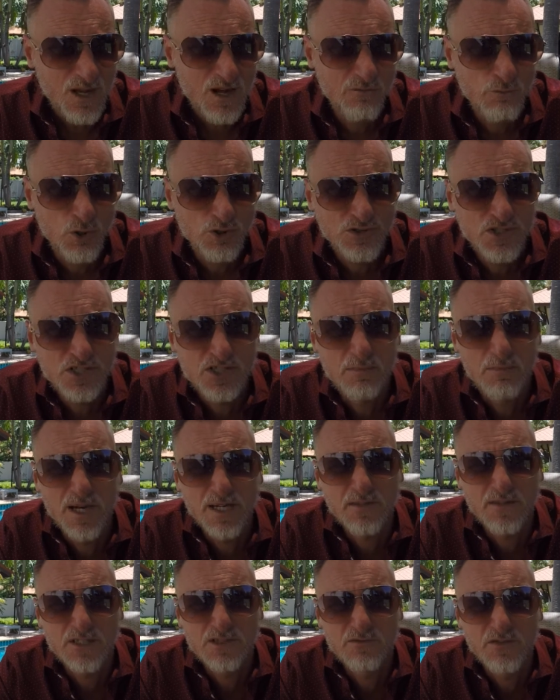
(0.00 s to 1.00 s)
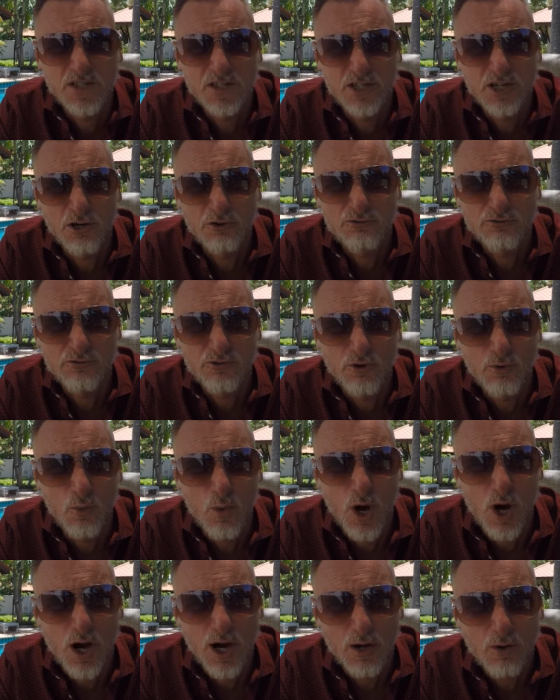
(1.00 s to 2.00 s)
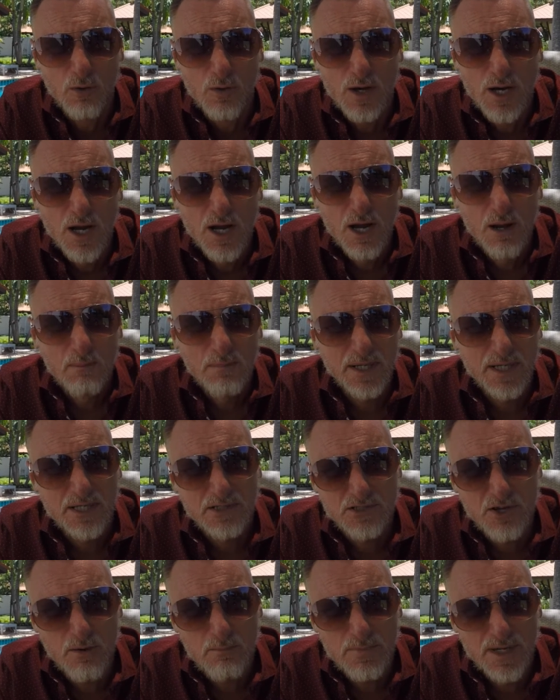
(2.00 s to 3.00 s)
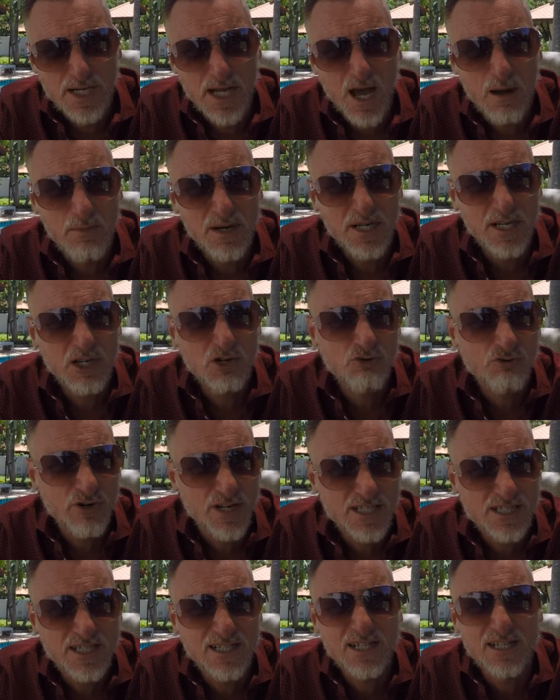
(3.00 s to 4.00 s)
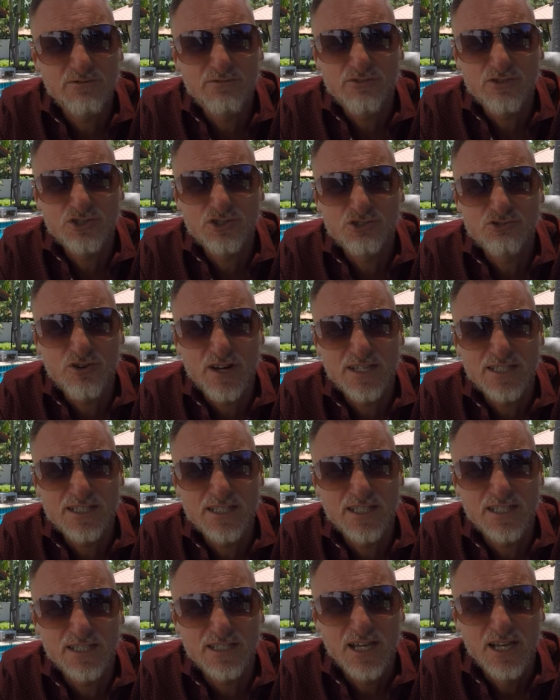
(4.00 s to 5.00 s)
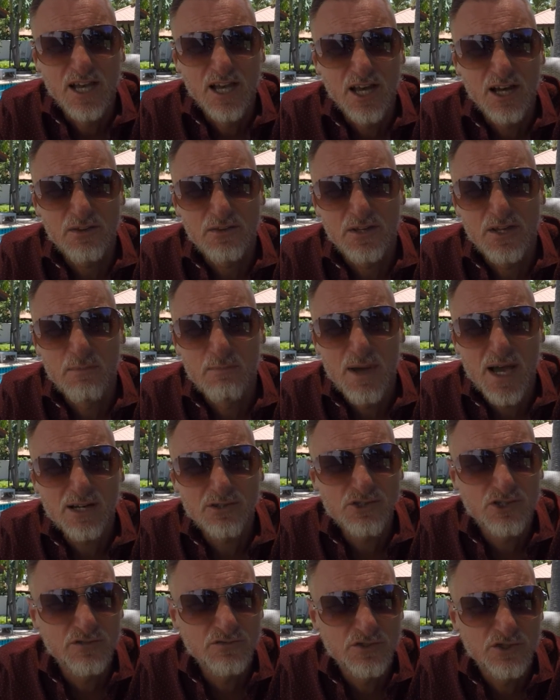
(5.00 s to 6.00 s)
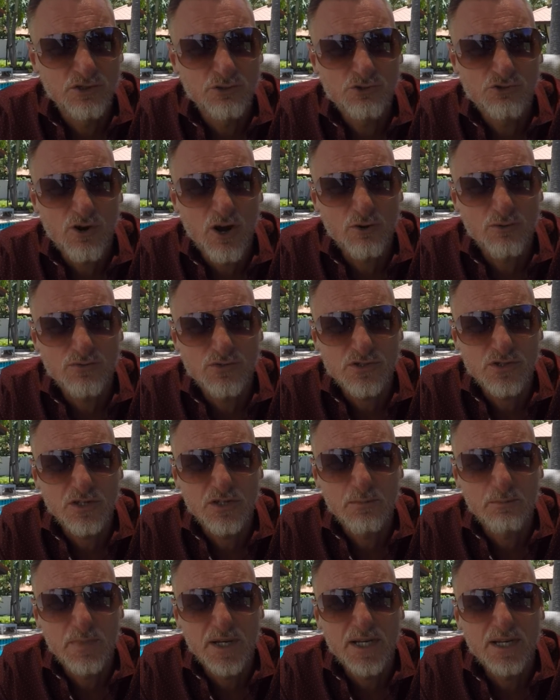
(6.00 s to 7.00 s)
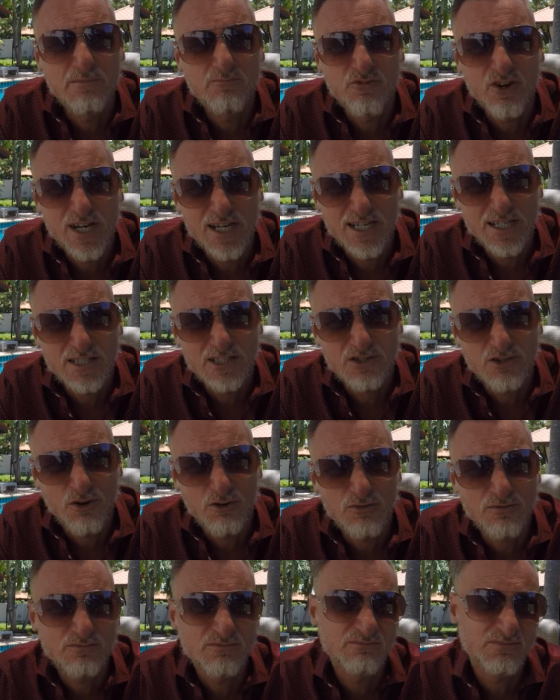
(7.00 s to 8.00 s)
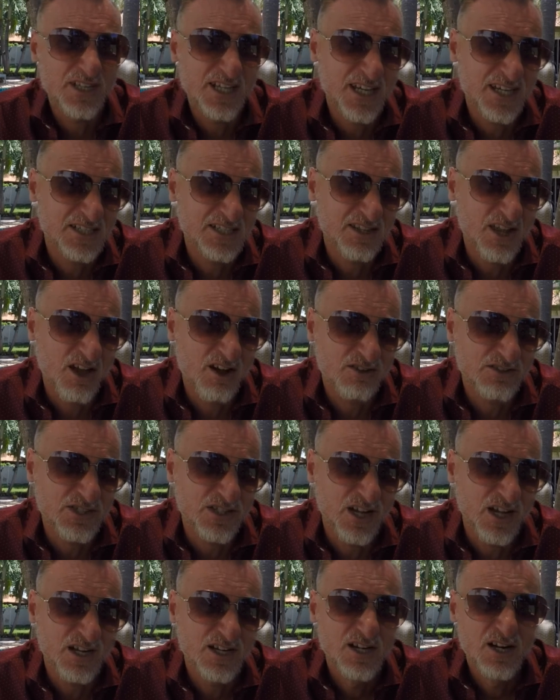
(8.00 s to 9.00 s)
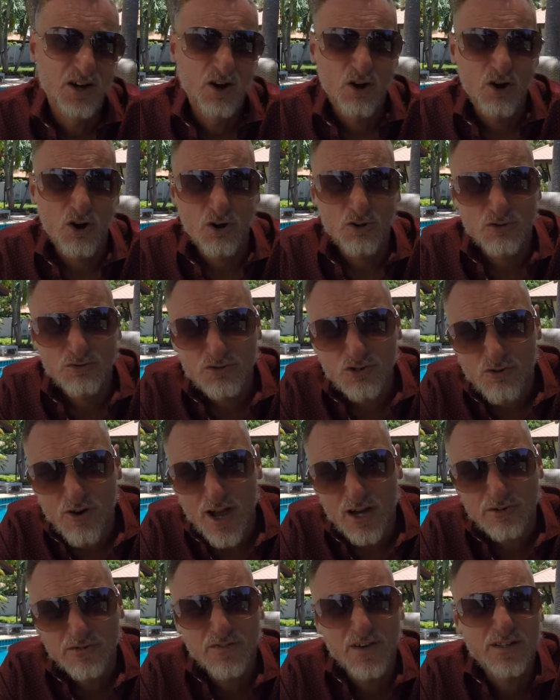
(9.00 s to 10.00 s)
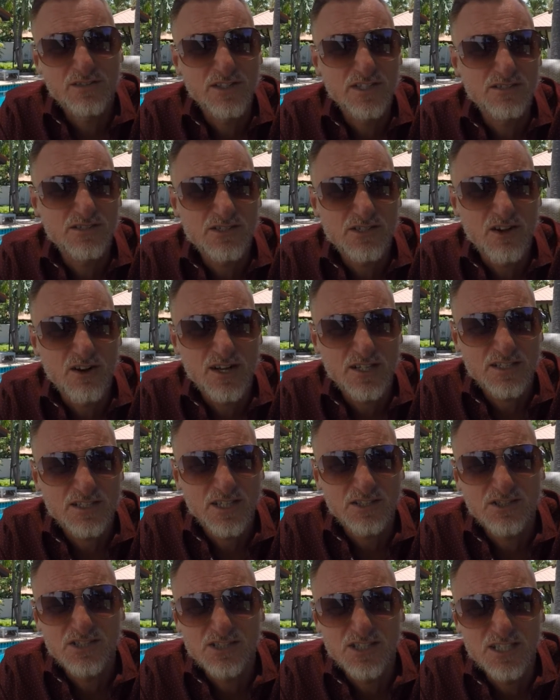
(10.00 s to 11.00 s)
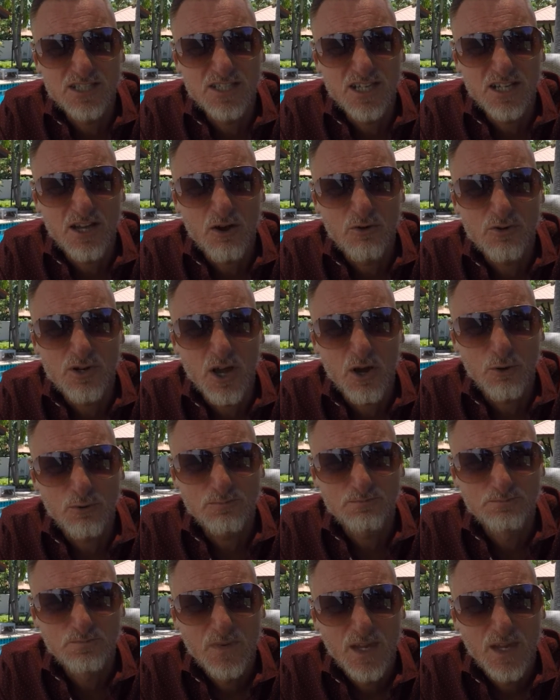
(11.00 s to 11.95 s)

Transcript: I've wanted to make this video for a while because I'm becoming increasingly frustrated at the amount of new drones that are being released on Kickstarter, on crowdfunding sites such as Indiegogo.